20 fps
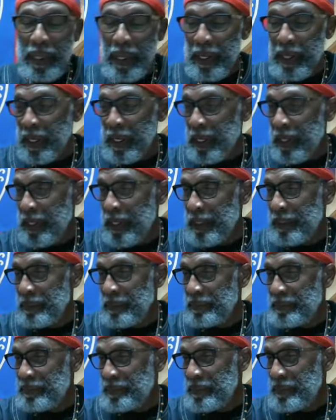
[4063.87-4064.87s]
uh,
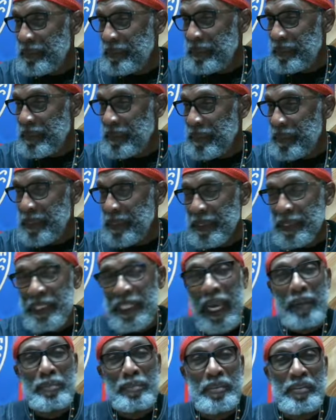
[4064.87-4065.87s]

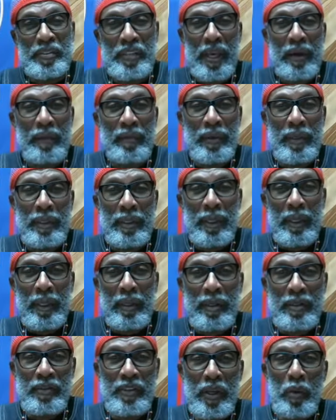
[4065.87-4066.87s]
chapter 7,
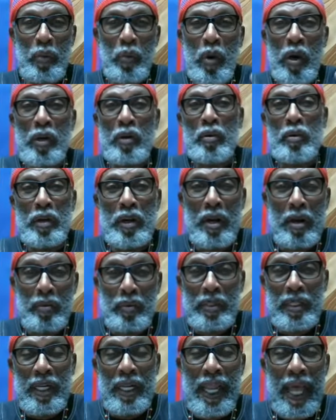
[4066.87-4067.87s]
and say one going to come
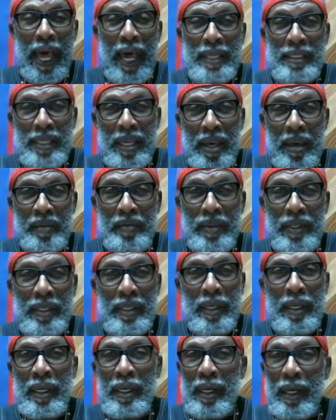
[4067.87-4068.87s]
with the clouds of heaven,
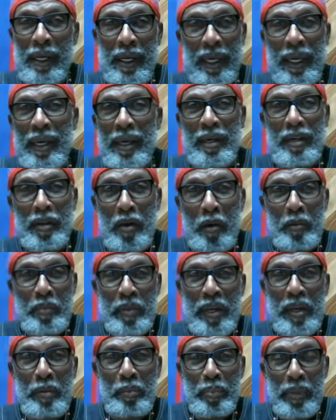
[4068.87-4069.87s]
again, going to
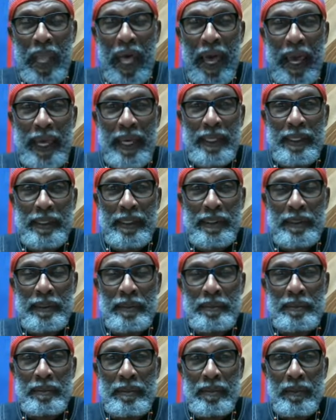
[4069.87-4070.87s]
be in planes
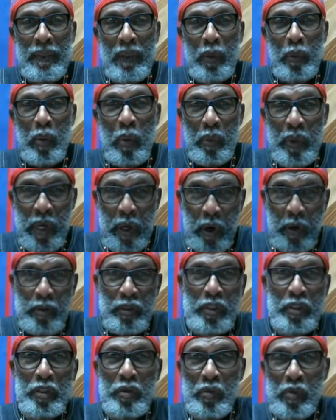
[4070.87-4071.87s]
when we go
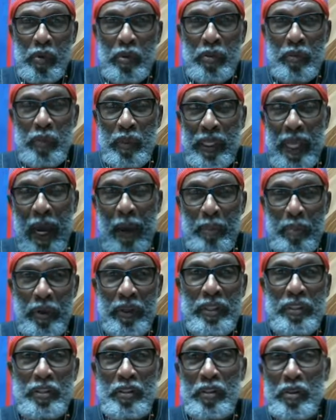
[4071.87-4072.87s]
to Jerusalem, when y'all
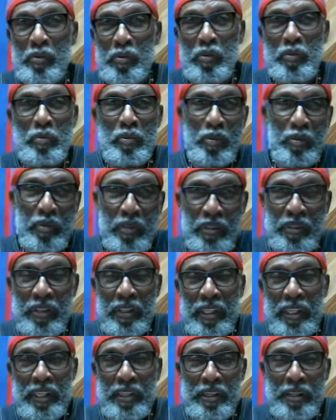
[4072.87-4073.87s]
bring us to Jerusalem through this
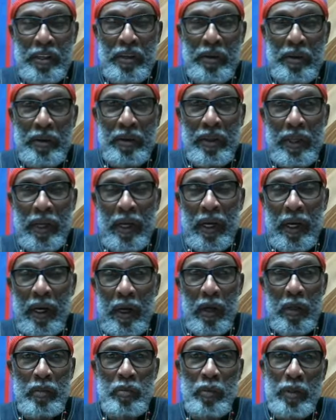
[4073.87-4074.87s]
elite of the earth.
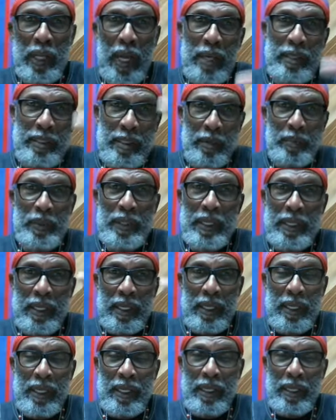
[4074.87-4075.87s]
Because when I was up in,
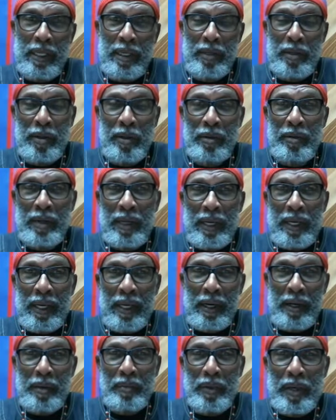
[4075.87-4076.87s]
you know,
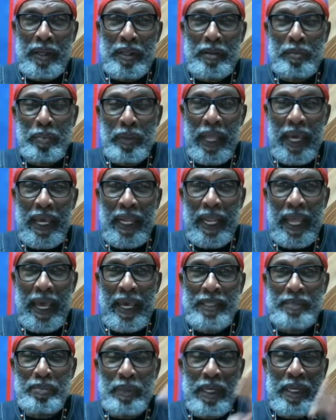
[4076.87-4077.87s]
up in the plane
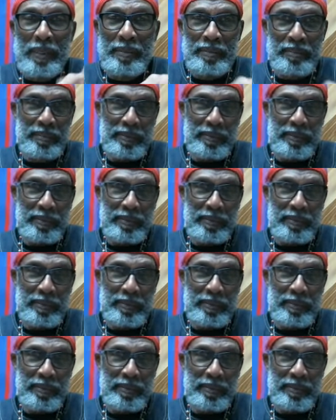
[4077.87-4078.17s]
last month,